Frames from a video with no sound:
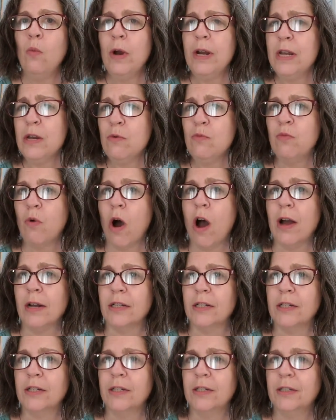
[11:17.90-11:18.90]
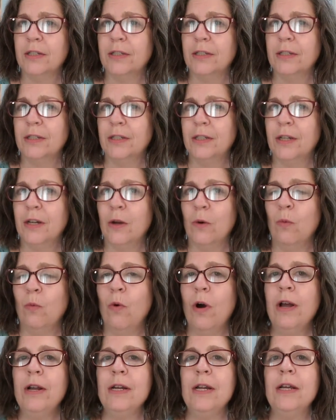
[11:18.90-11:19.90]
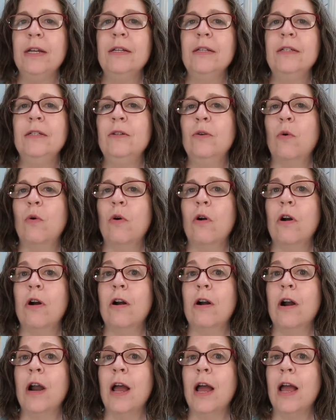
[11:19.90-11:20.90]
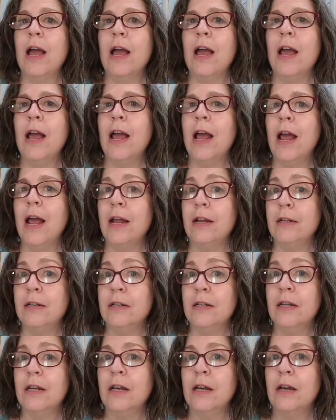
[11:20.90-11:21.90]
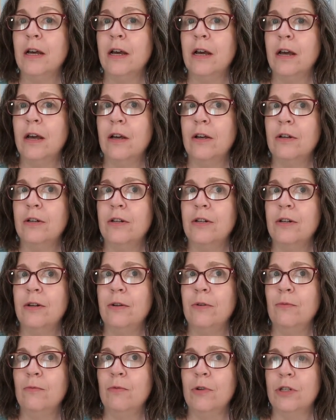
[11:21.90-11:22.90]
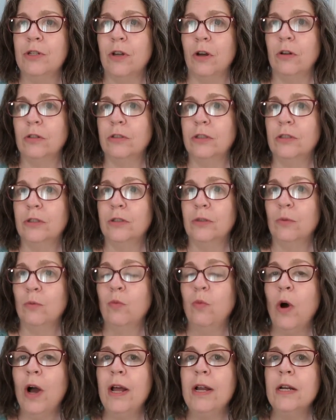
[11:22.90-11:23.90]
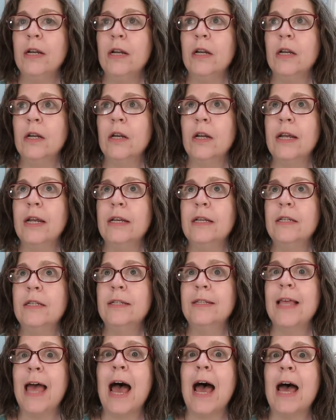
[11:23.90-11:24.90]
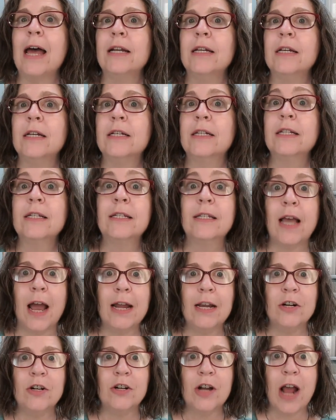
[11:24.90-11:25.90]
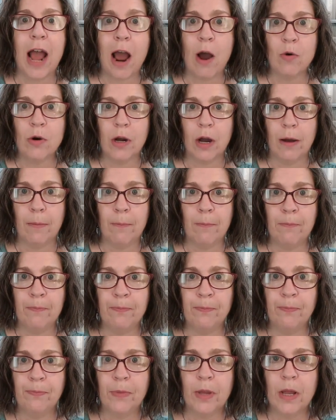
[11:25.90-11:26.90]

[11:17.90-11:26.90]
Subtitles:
What do you want? What is your end result? What is that desired outcome?